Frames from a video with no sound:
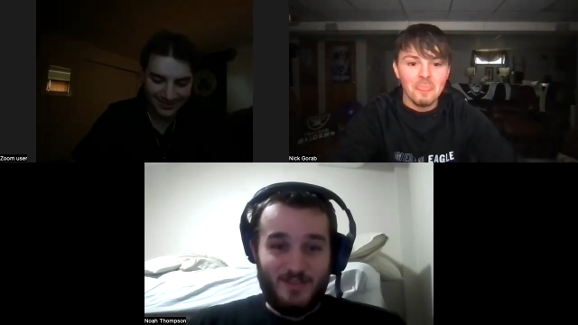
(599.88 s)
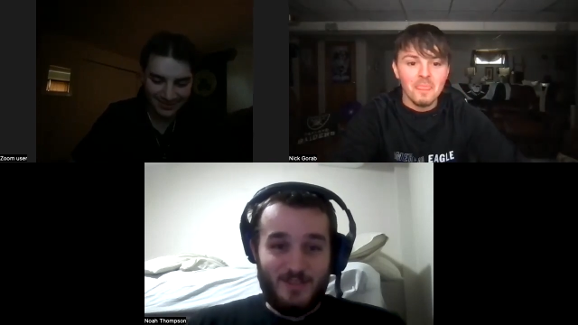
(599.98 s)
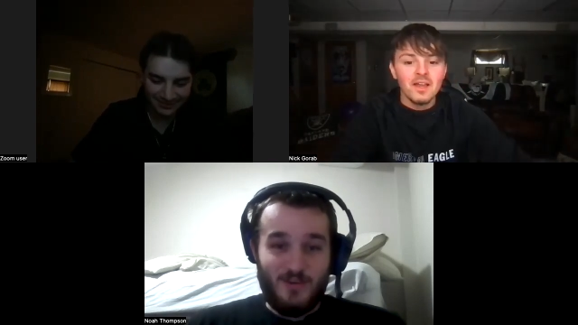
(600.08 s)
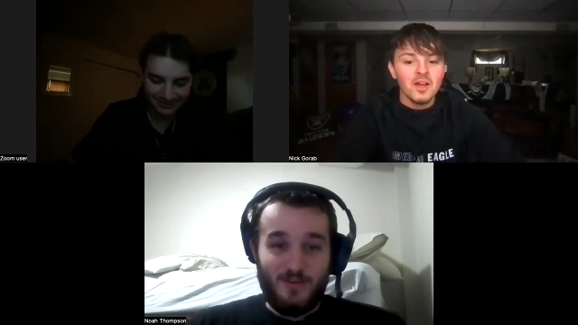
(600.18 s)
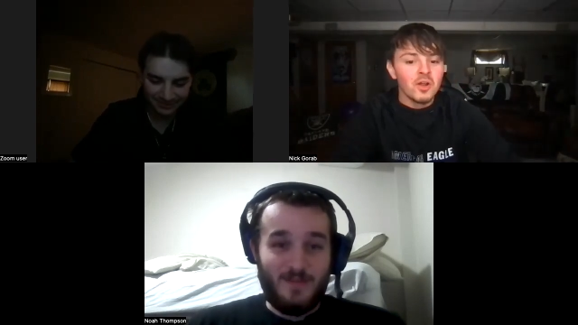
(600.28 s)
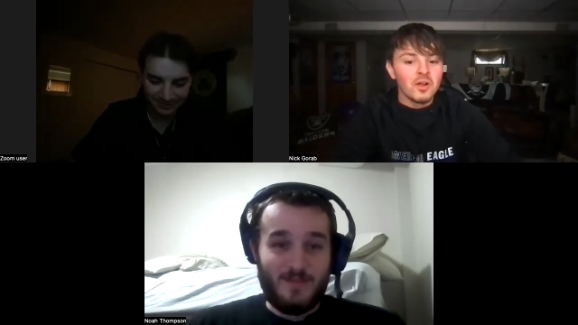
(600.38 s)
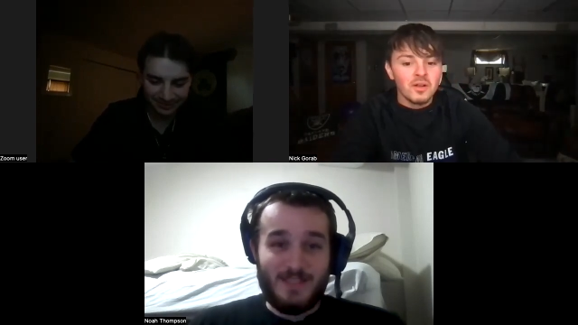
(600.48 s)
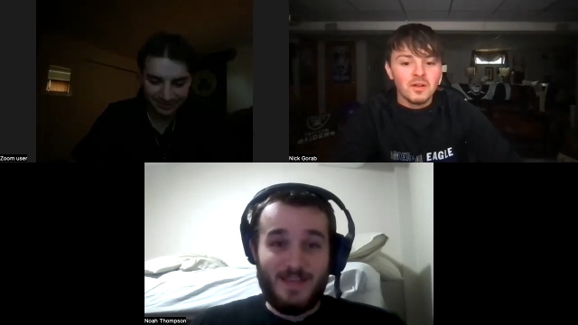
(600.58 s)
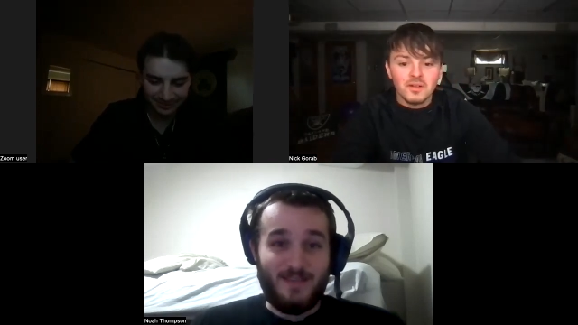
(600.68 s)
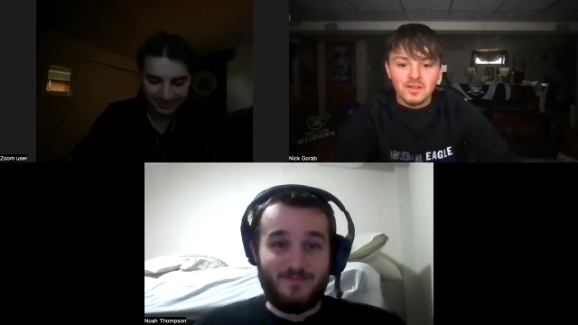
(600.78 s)
Speaker 1: Just don't let them
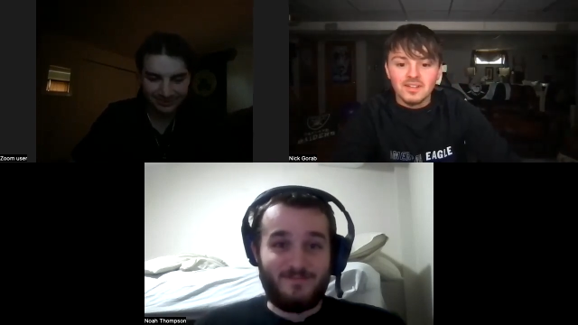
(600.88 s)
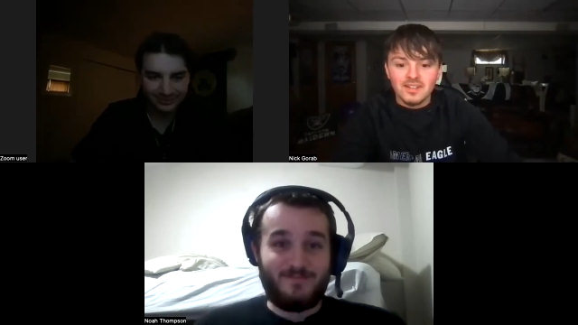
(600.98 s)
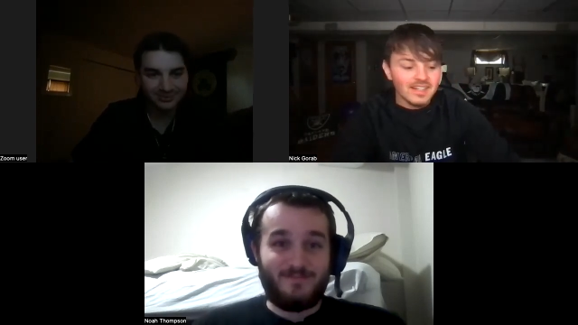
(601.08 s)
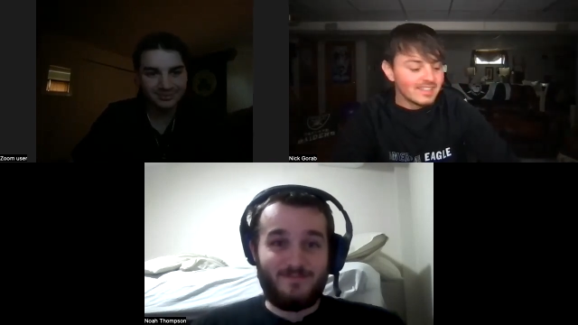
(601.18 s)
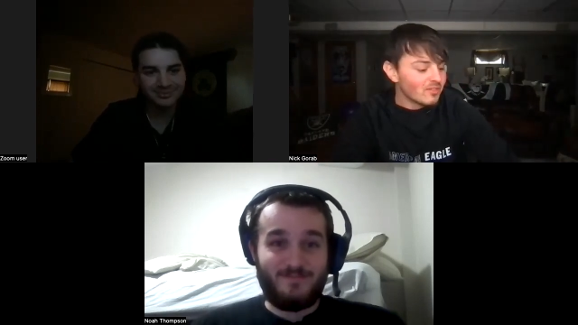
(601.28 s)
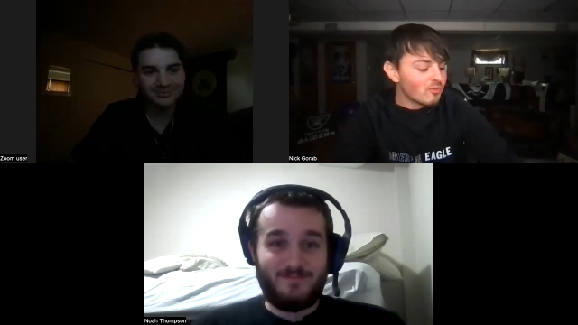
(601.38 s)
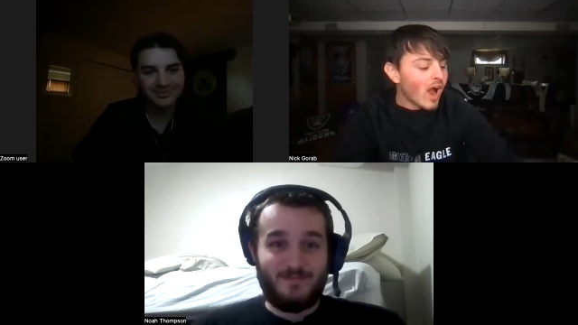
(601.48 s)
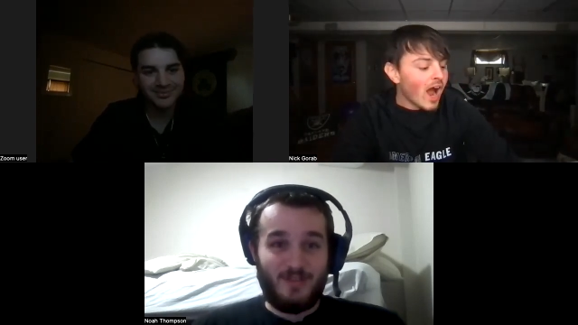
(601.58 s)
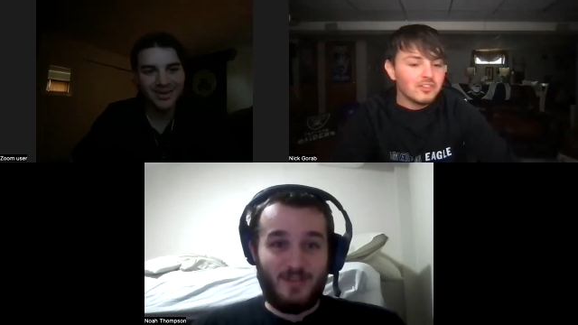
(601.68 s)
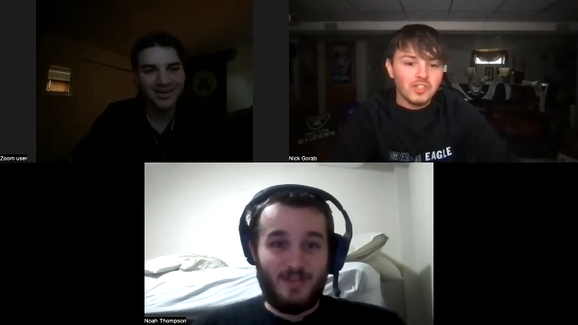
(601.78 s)
see it.
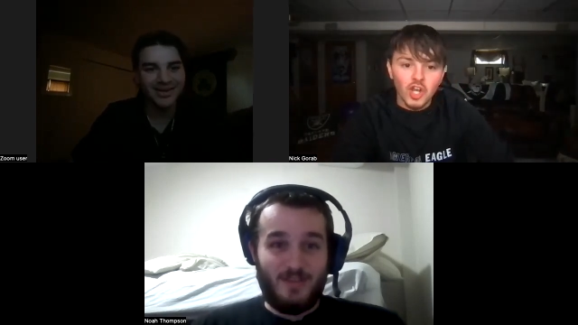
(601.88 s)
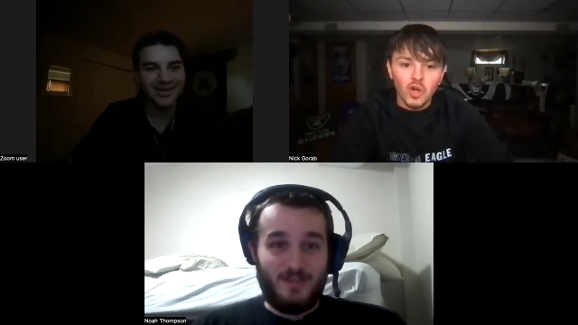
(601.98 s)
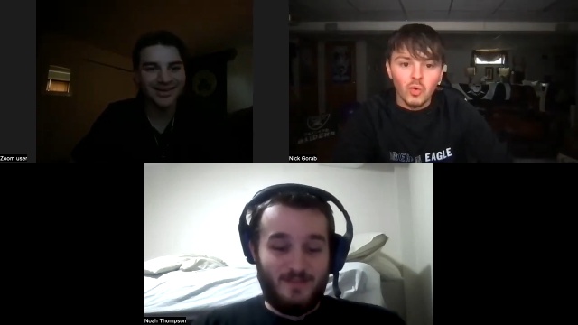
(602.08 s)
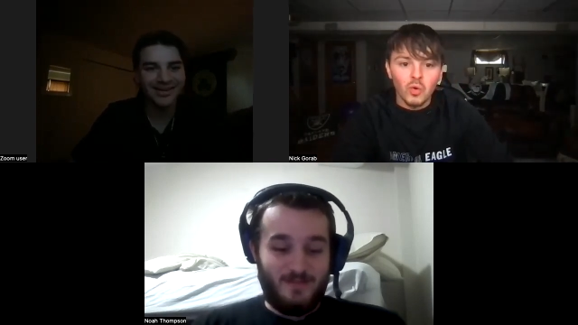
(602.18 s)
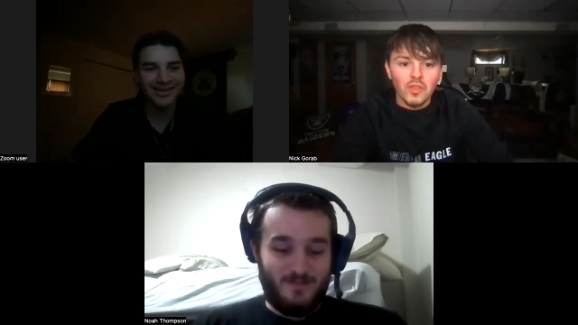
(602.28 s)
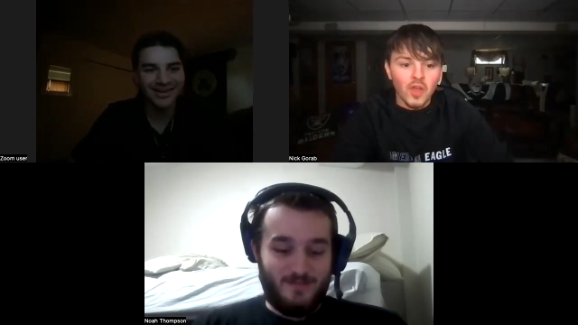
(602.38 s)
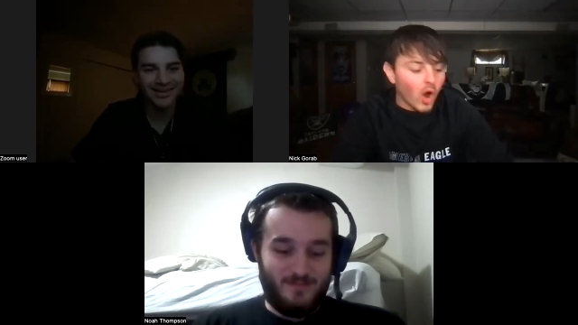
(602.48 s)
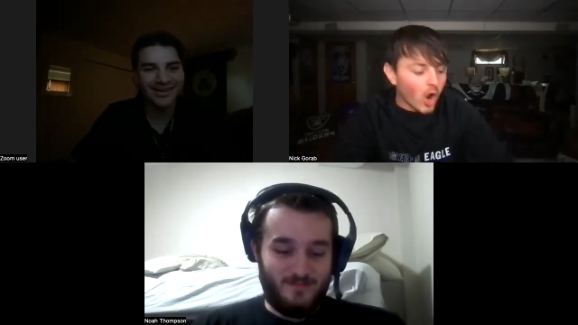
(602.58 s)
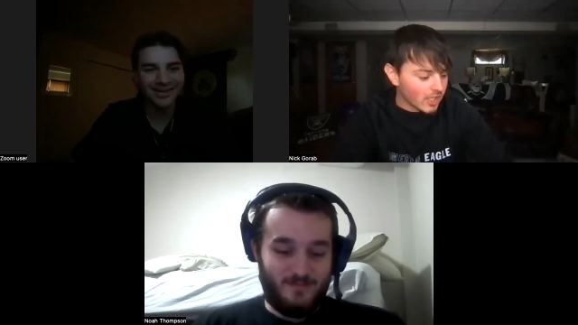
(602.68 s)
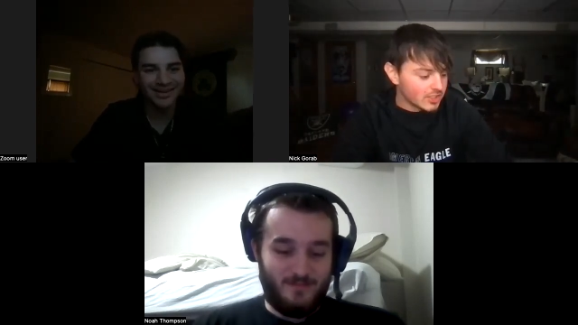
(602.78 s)
Ratu,
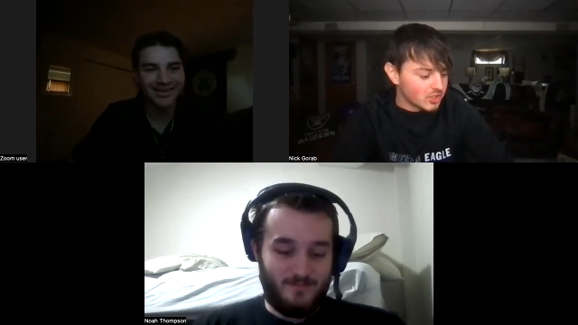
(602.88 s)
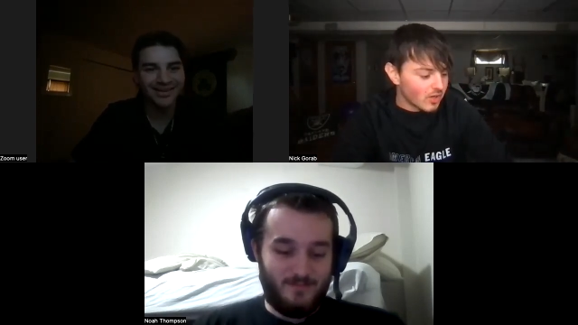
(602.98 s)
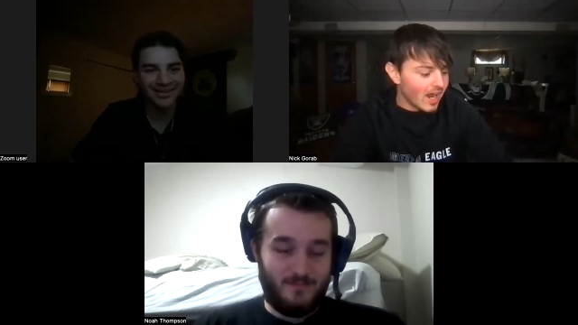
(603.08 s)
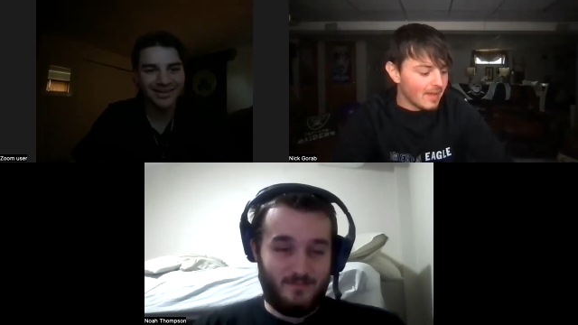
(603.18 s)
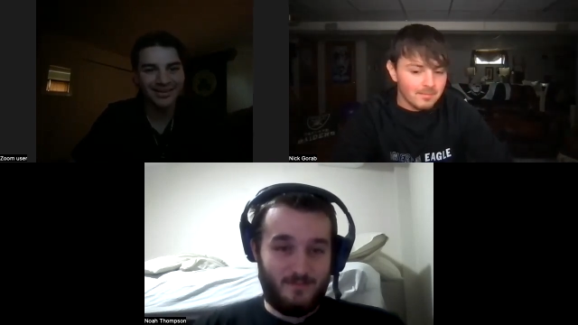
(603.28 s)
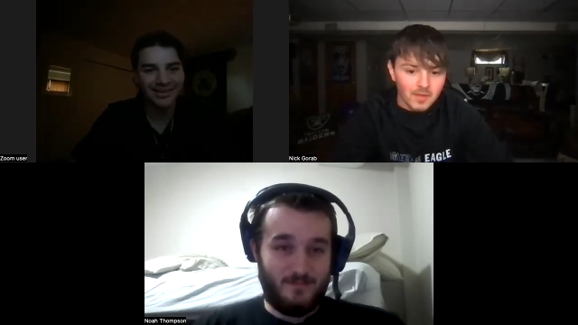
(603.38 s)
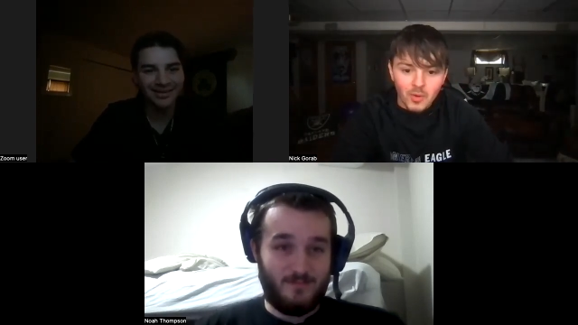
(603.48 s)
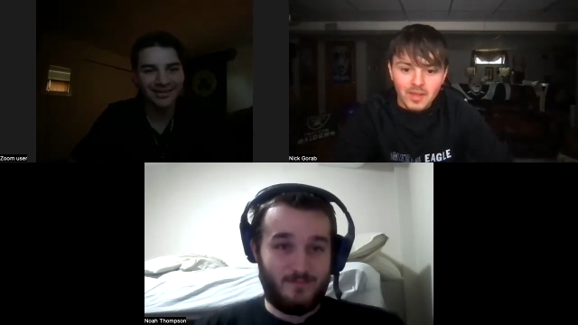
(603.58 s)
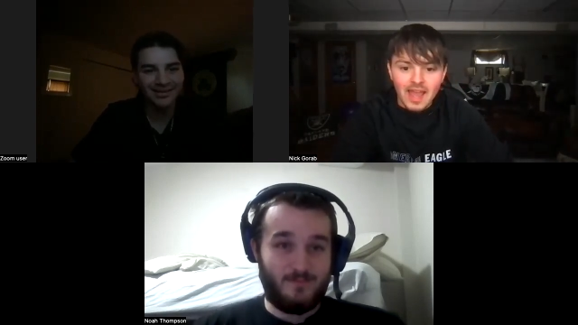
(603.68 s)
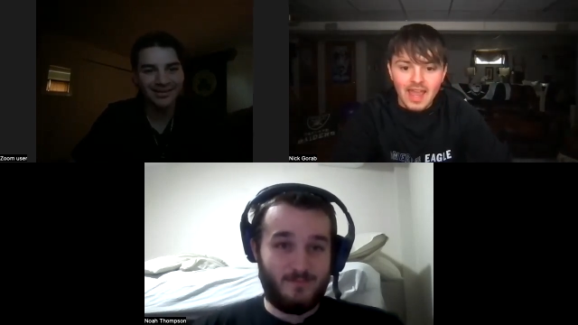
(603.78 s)
the orange tribe.
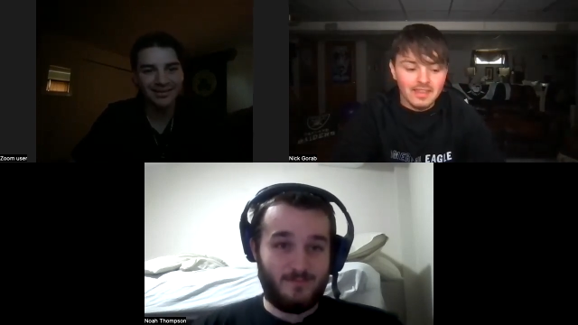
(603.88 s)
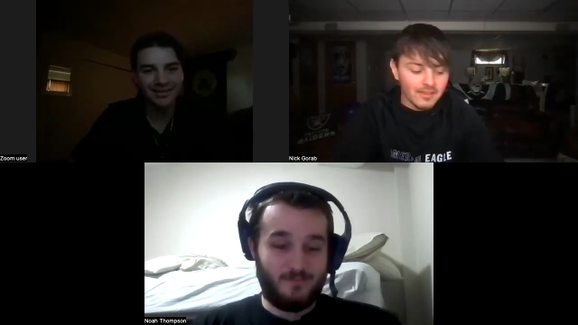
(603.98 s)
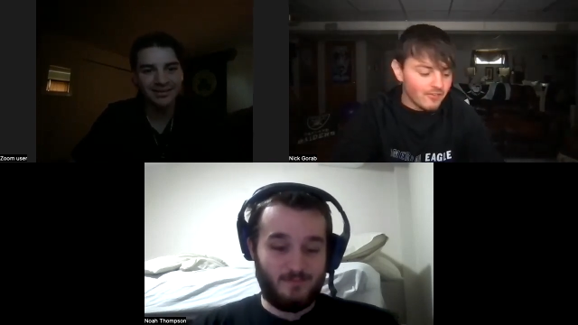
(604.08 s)
Okay.